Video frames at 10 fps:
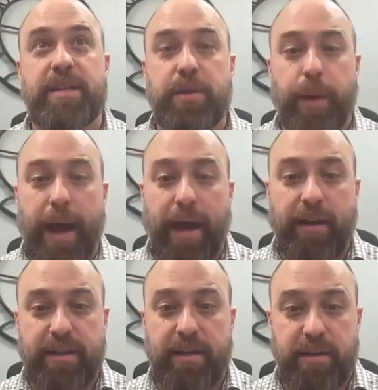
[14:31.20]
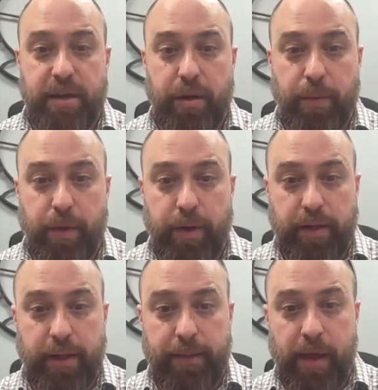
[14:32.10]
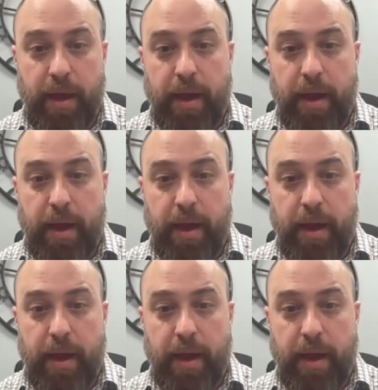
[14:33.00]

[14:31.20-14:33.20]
to access therapeutically,